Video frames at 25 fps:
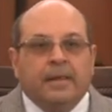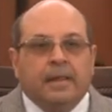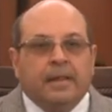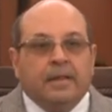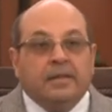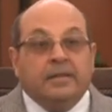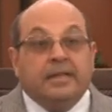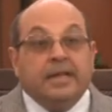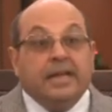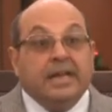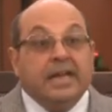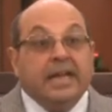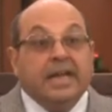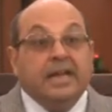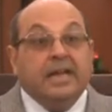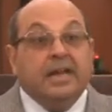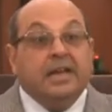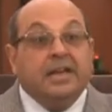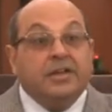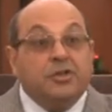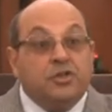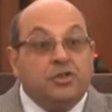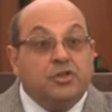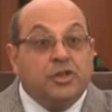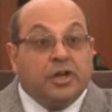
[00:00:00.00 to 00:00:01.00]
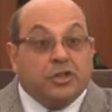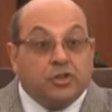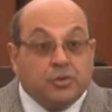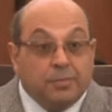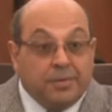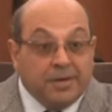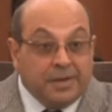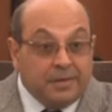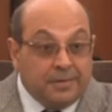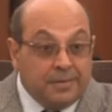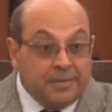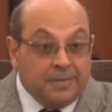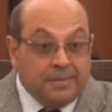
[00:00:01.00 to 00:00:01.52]
The English
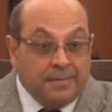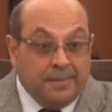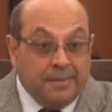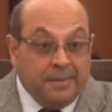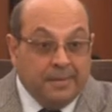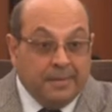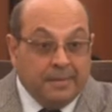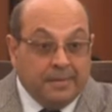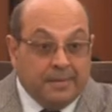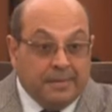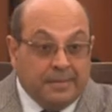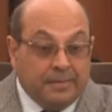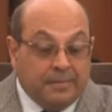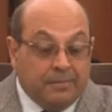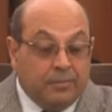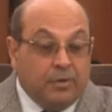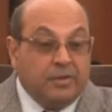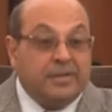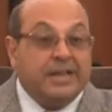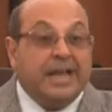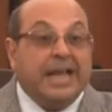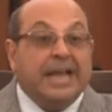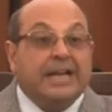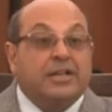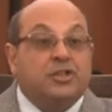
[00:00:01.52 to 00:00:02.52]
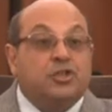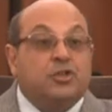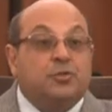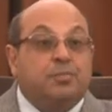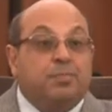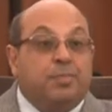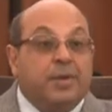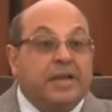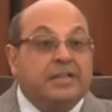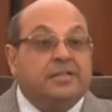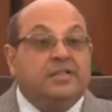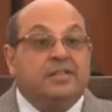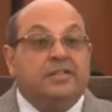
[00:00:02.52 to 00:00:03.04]
judgment was
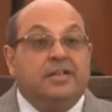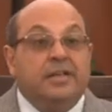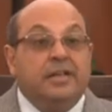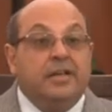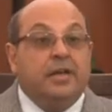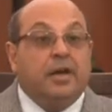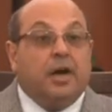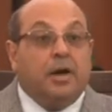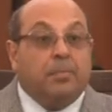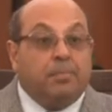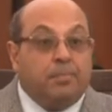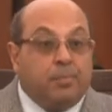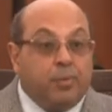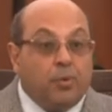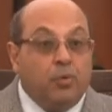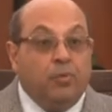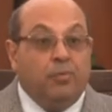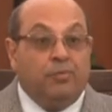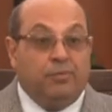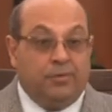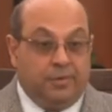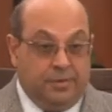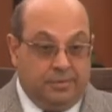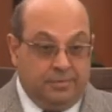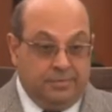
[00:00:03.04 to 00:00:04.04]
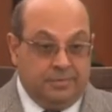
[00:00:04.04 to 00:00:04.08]
expressly approved,